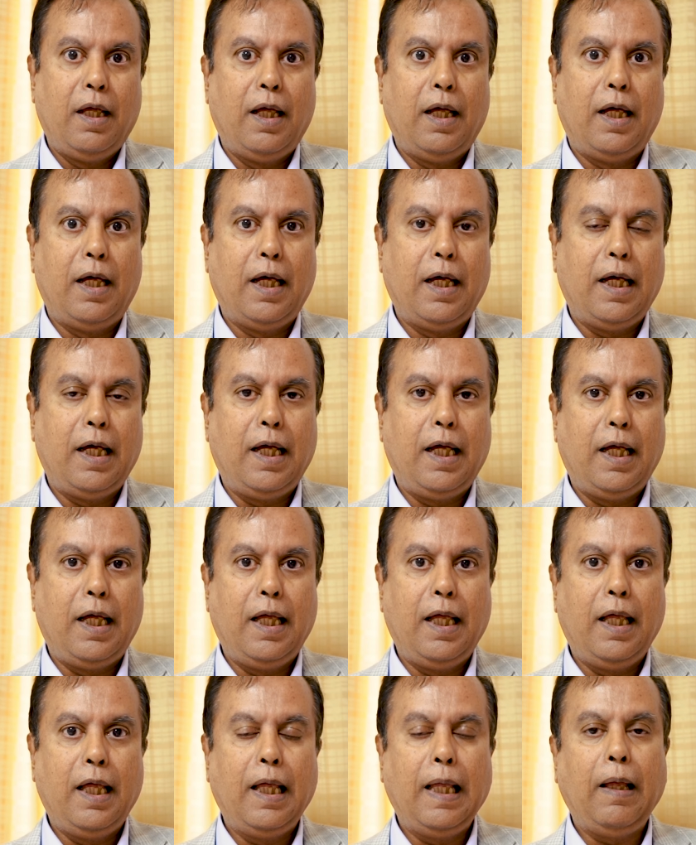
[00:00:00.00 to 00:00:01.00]

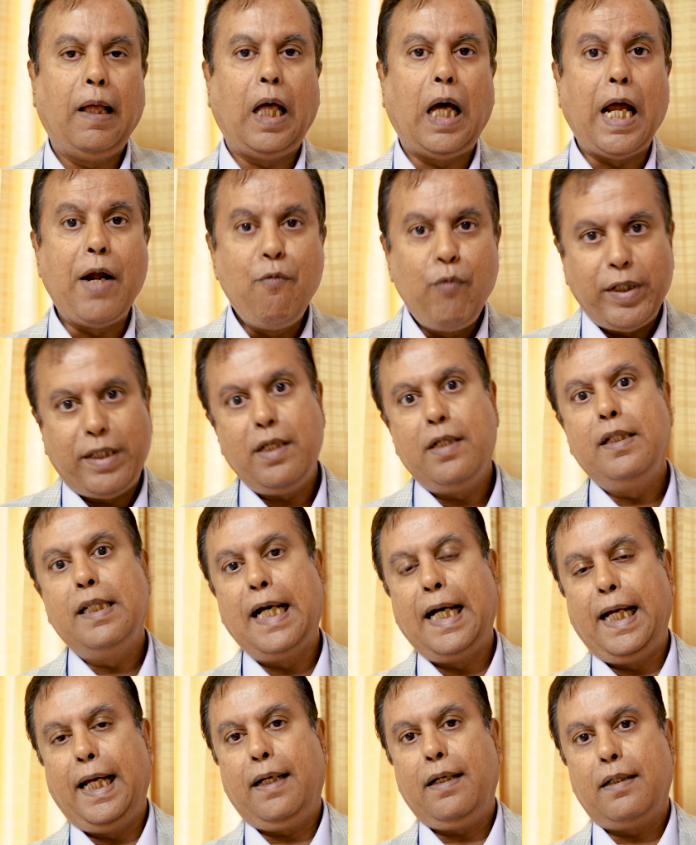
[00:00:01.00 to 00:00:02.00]
And within
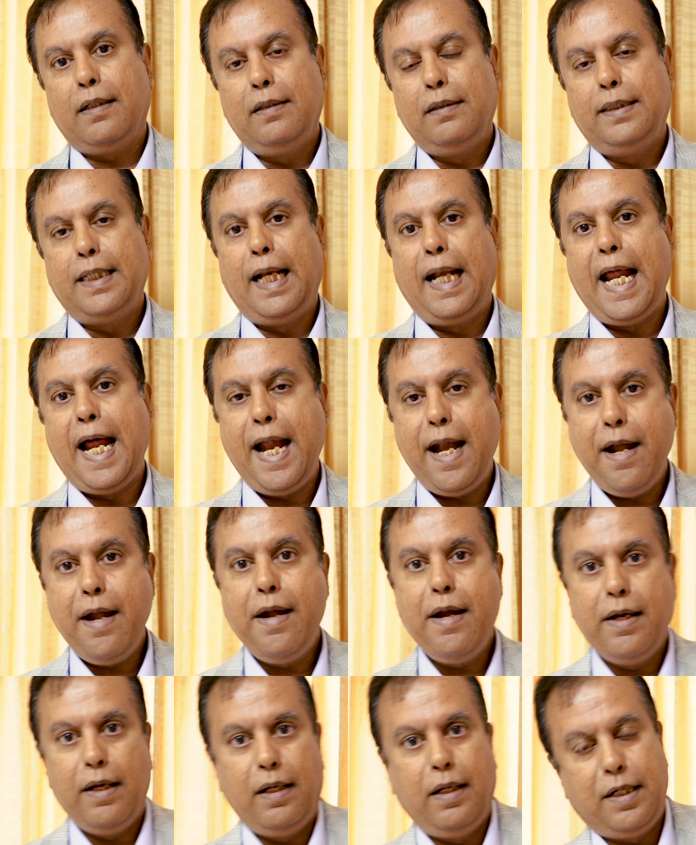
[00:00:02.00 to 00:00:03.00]
that, the
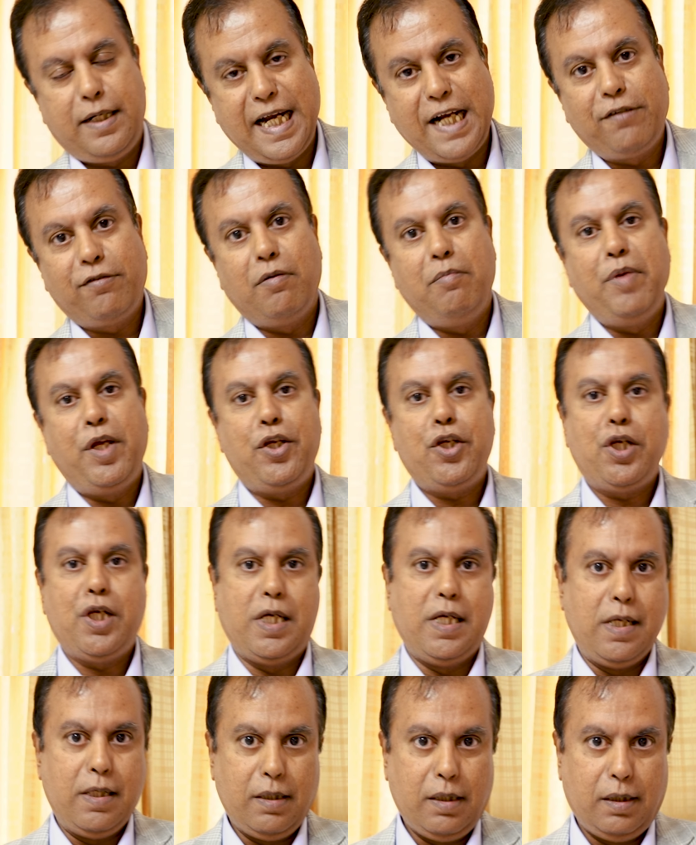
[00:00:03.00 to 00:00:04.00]
land
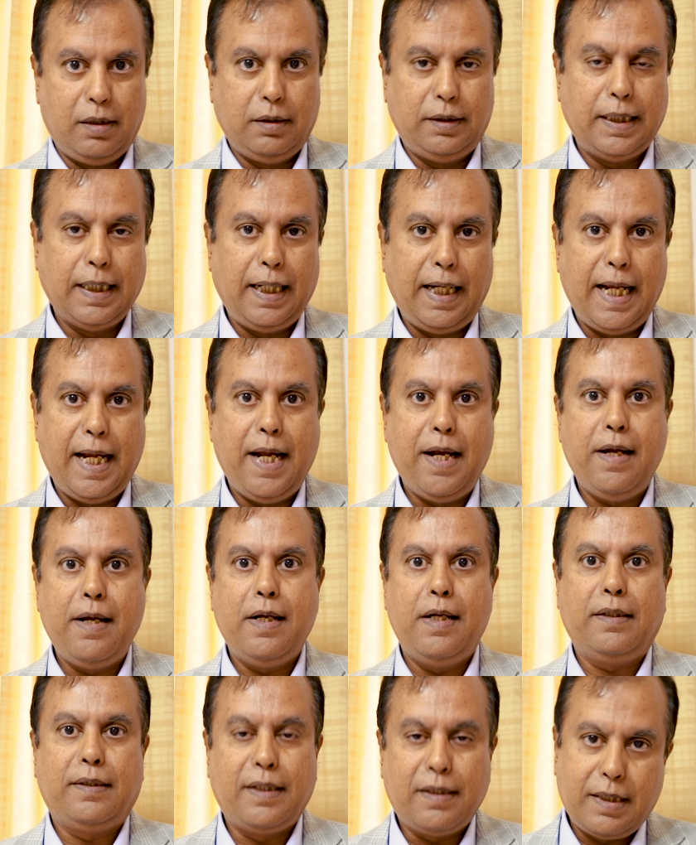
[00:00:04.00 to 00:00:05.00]
transformation, the
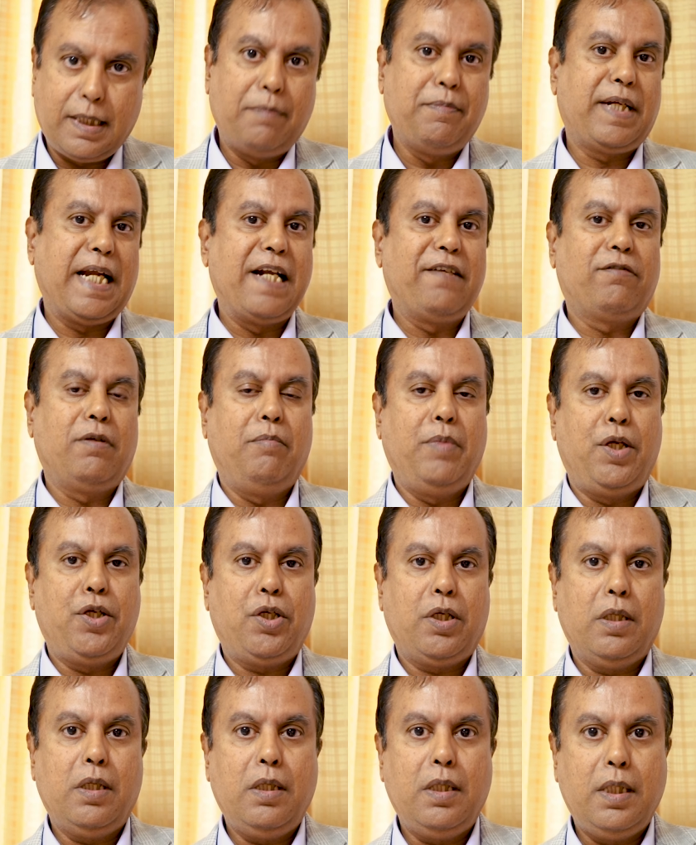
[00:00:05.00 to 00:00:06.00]
land system
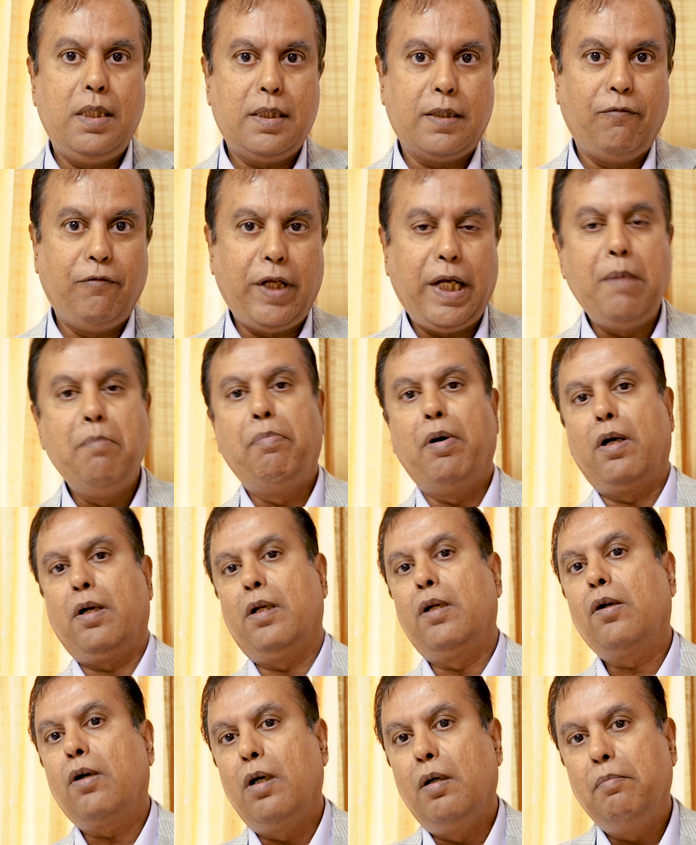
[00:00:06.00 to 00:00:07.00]
transformation is a very
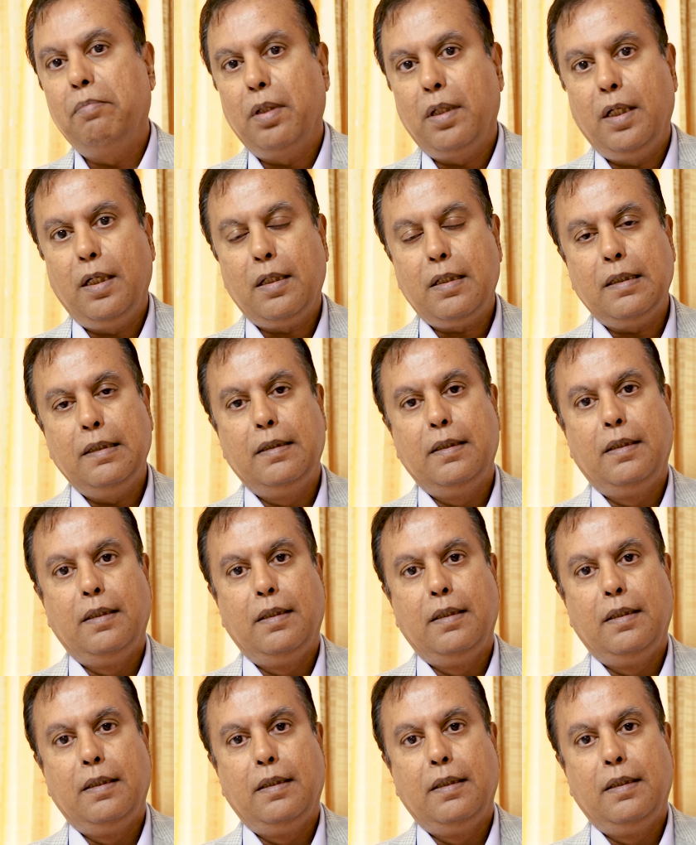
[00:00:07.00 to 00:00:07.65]
important component.